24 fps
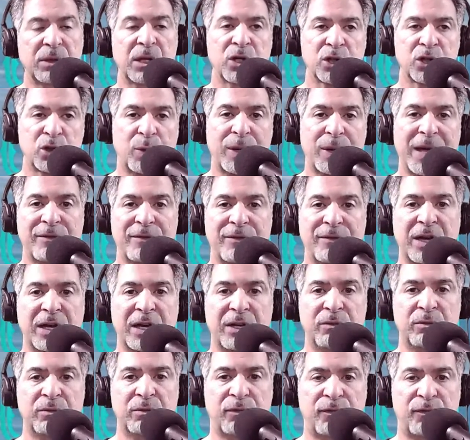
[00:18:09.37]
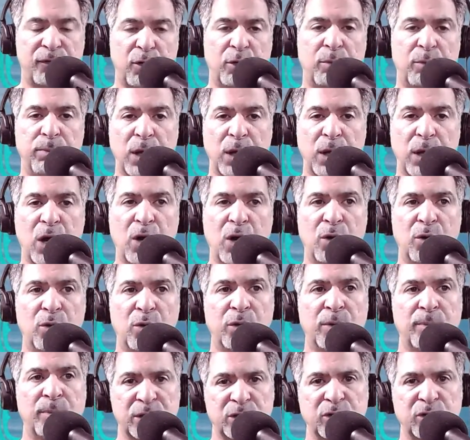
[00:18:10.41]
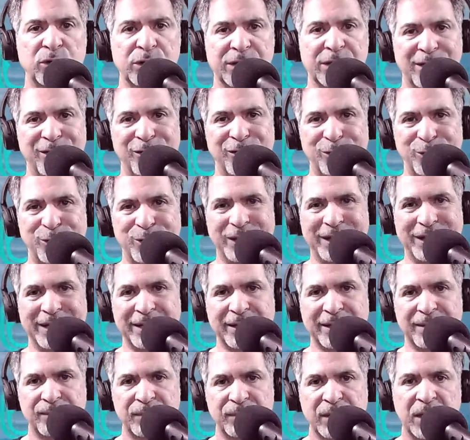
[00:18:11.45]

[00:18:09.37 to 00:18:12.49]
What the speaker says: So we have a full-blown musculoskeletal clinic.